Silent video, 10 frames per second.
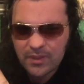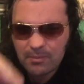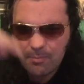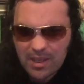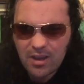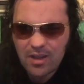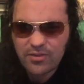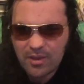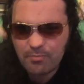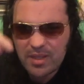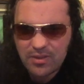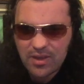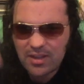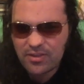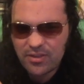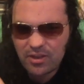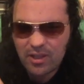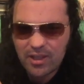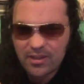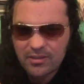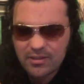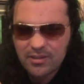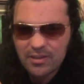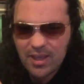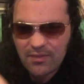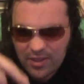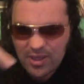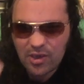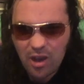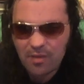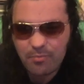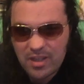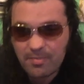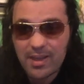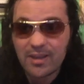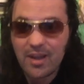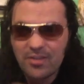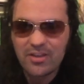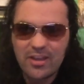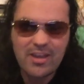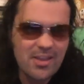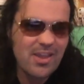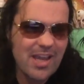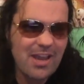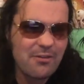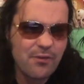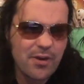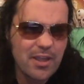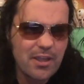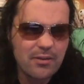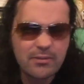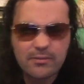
Mechagodzilla beats Godzilla, and then King Kong beats Mechagodzilla? Isn't that kind of funny?